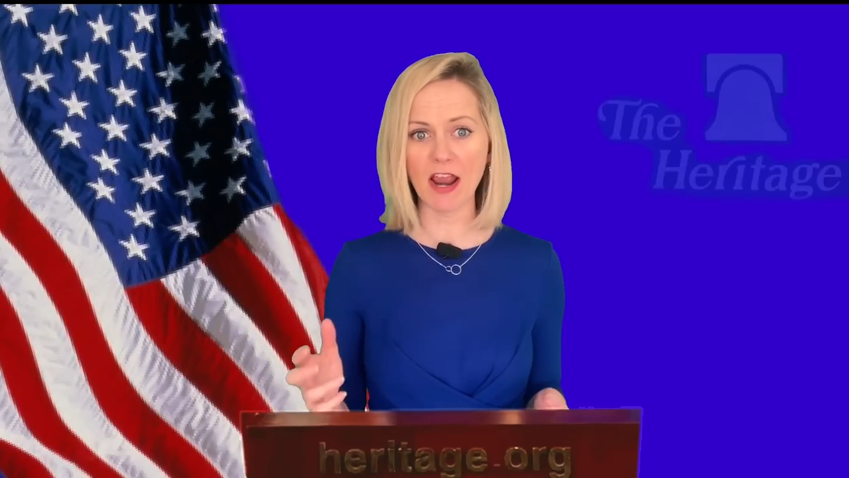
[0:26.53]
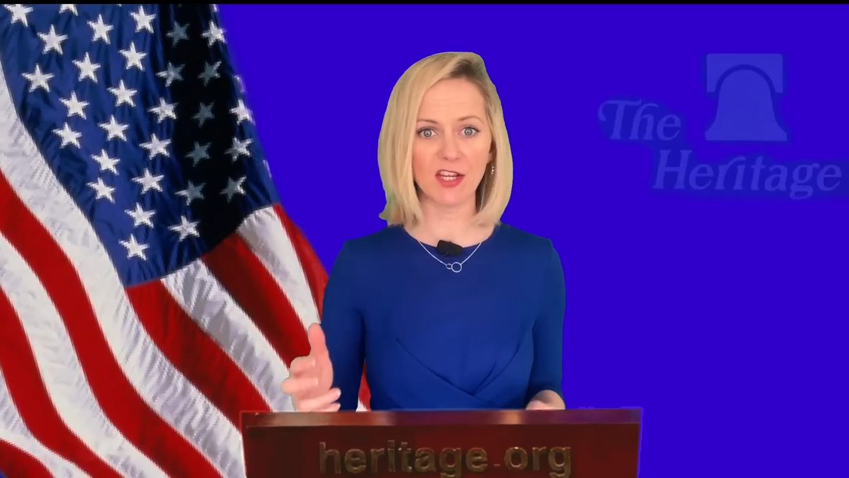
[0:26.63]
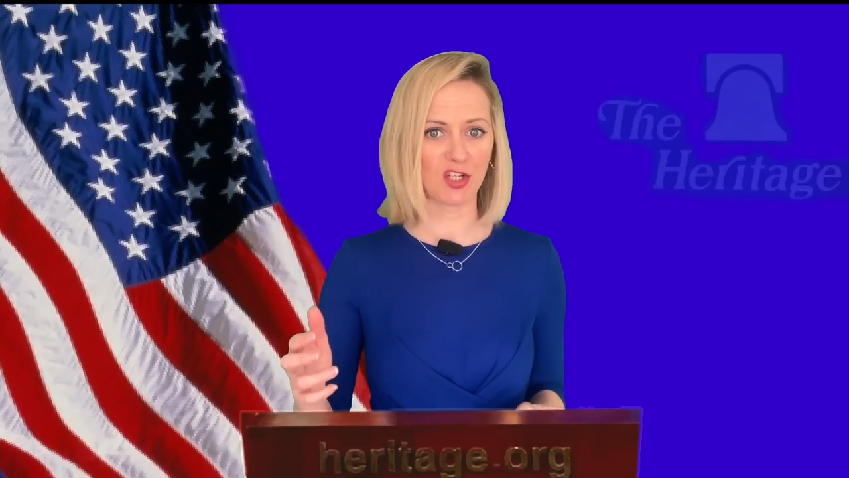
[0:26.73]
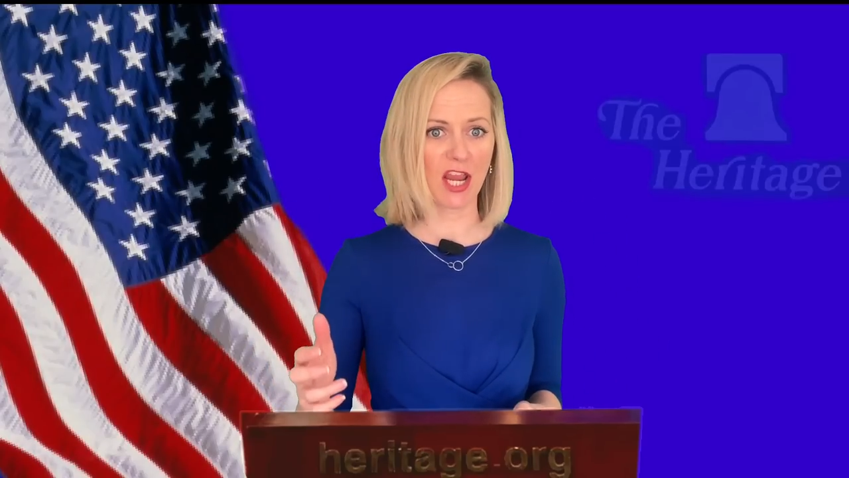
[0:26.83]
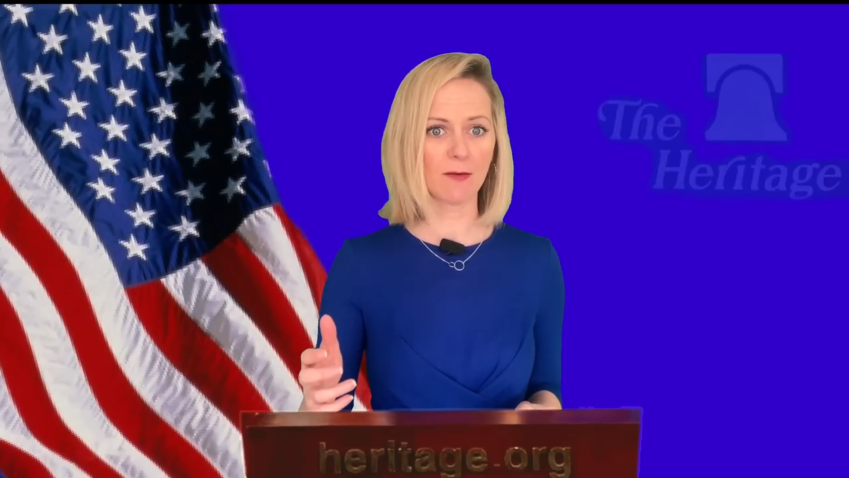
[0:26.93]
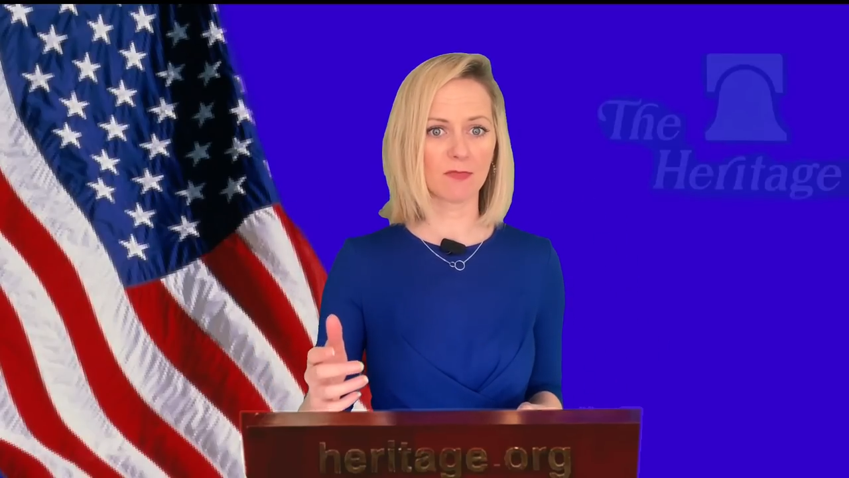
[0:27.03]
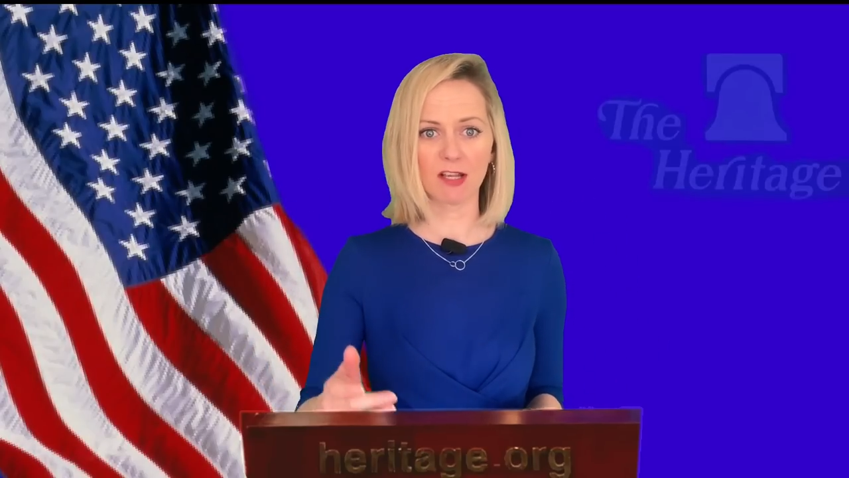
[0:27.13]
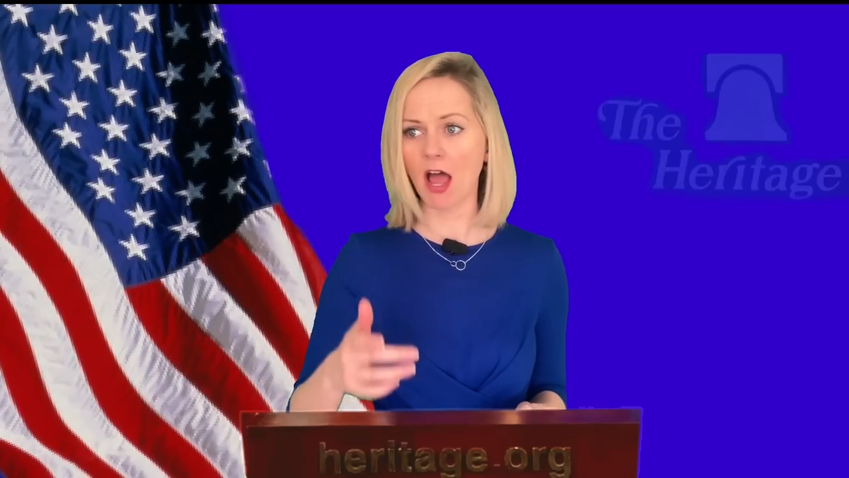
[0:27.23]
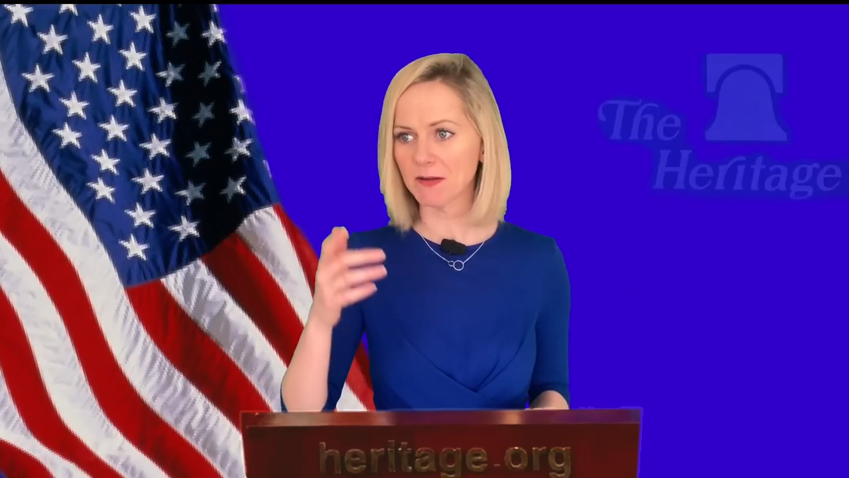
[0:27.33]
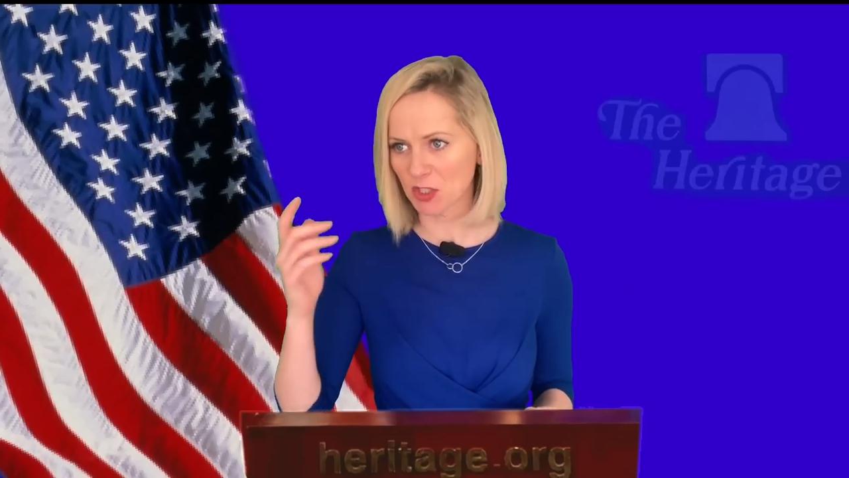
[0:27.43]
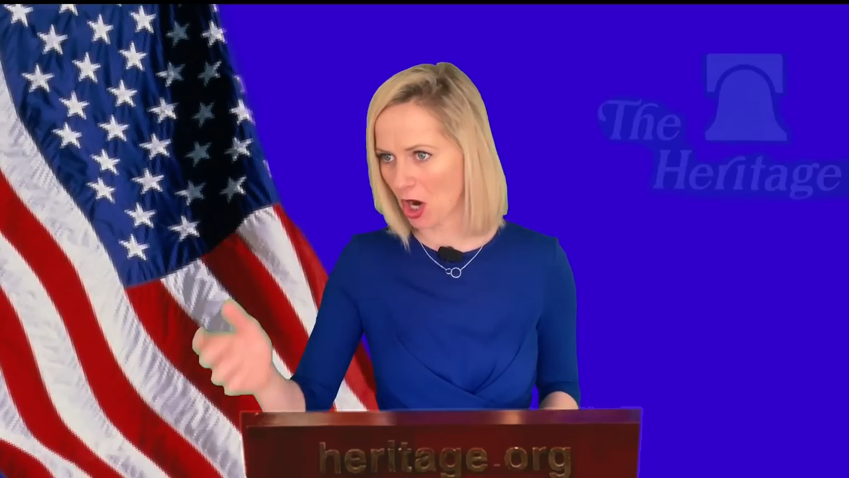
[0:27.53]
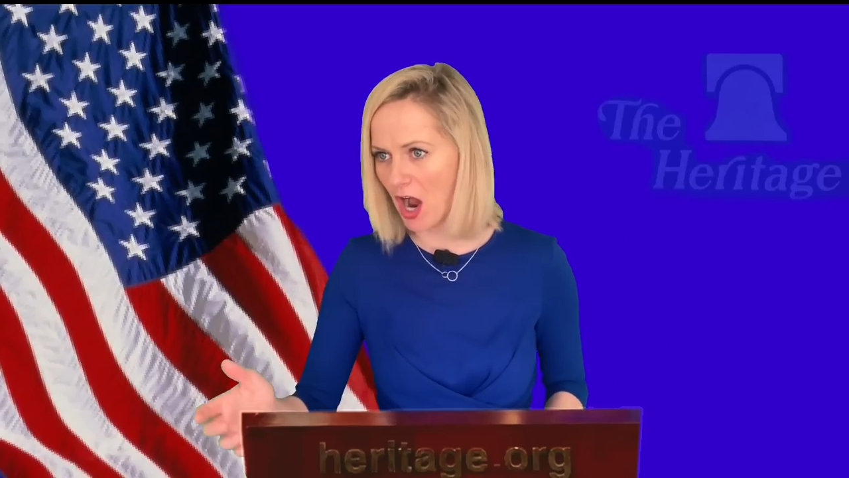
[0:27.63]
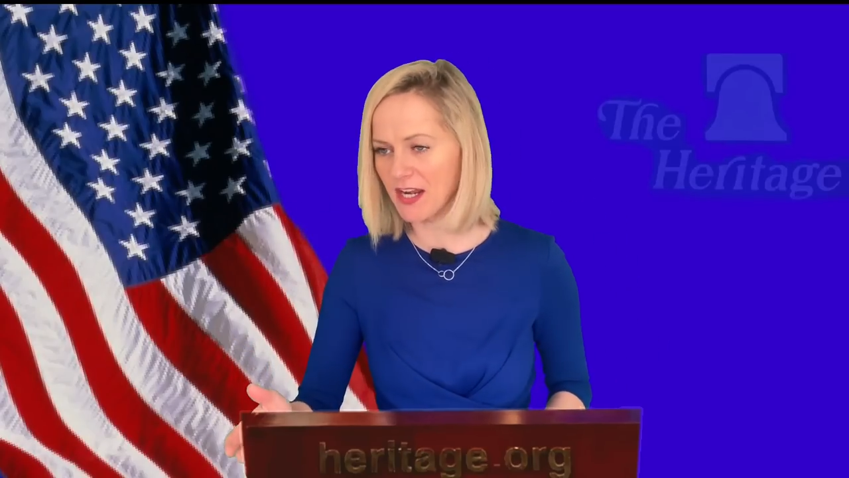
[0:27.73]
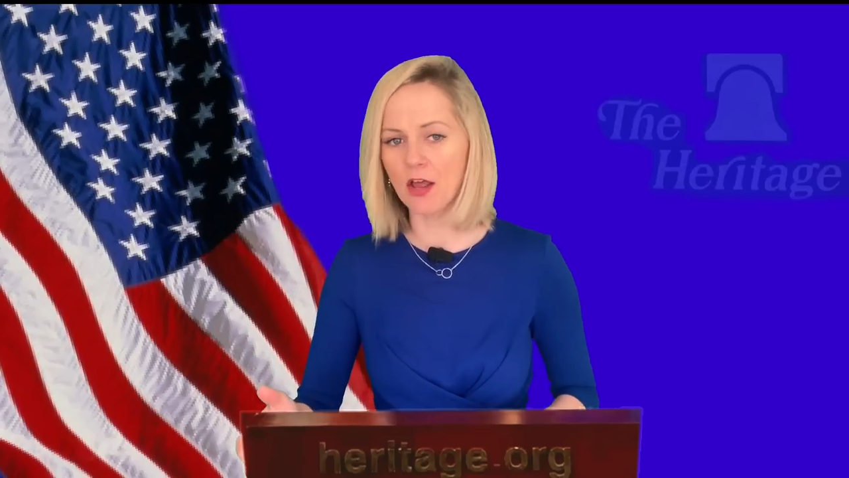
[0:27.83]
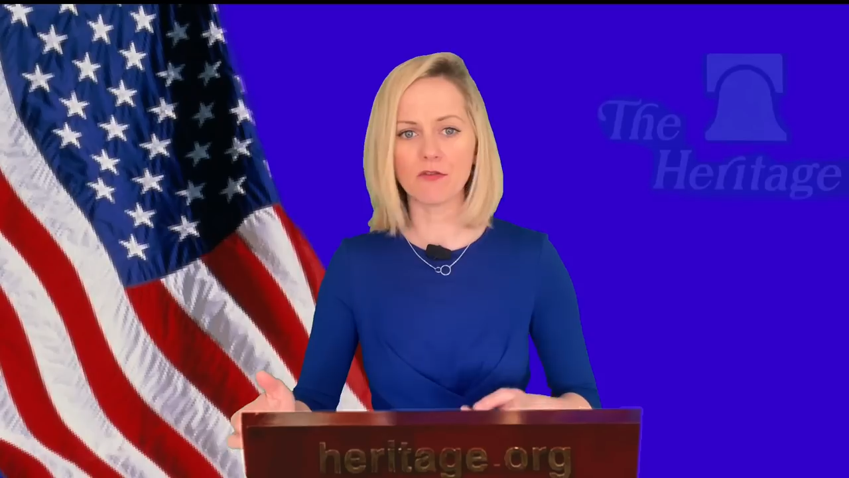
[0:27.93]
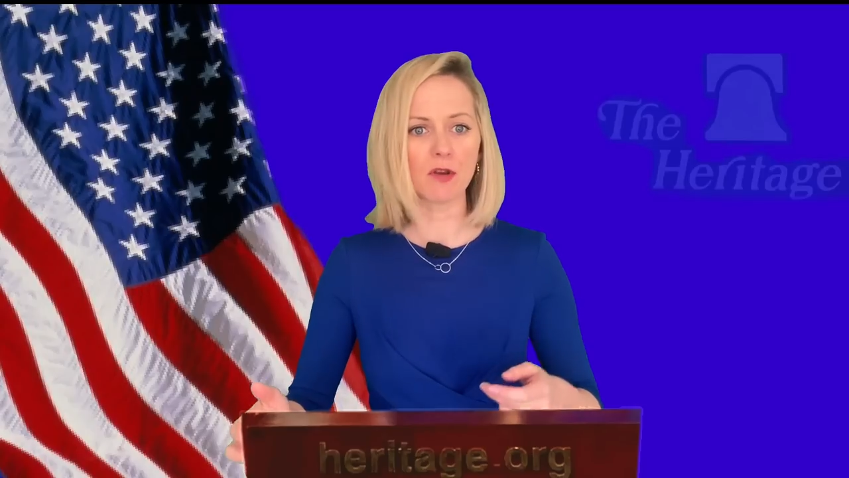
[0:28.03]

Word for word: regimes like China